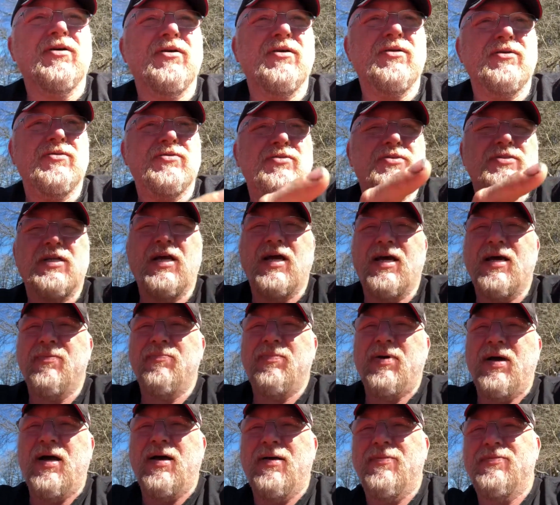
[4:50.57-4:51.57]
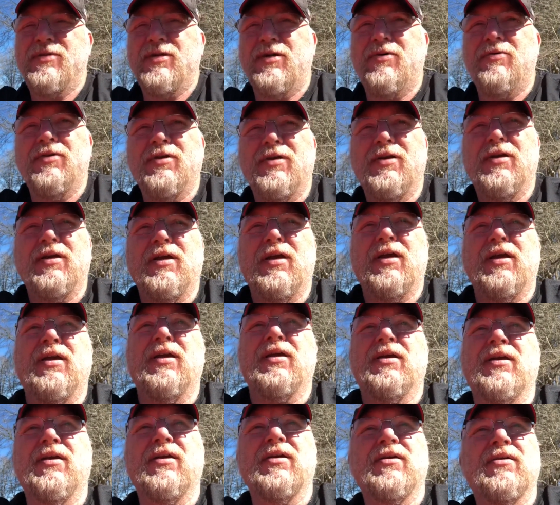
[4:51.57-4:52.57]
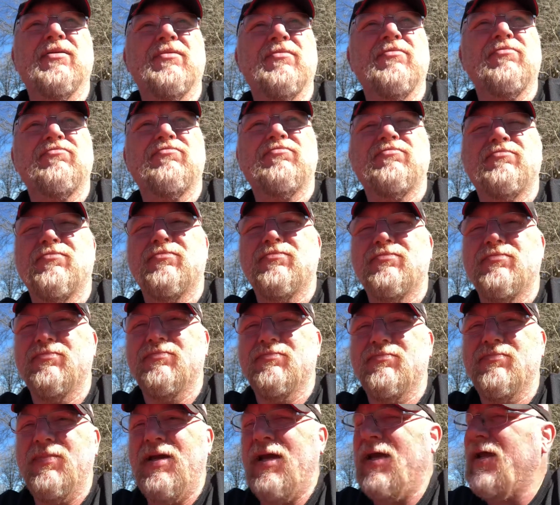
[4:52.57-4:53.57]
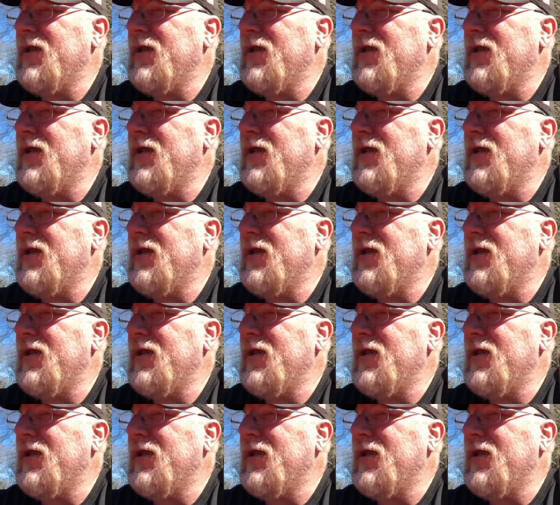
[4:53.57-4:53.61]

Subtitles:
Side pipes on it, and man,